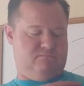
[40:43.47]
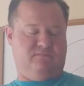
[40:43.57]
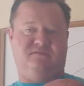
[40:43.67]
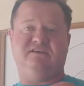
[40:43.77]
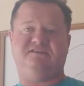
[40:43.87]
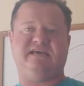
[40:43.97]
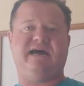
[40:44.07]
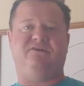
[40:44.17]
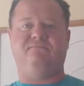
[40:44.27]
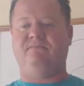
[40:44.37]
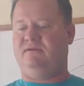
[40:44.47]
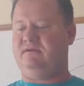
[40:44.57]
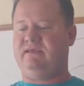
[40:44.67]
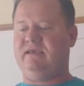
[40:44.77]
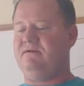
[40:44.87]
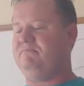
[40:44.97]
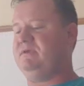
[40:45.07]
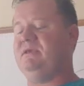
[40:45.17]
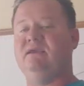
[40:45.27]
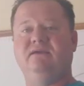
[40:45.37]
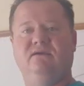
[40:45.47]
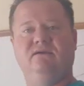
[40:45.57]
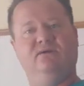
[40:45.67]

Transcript: this atom can't be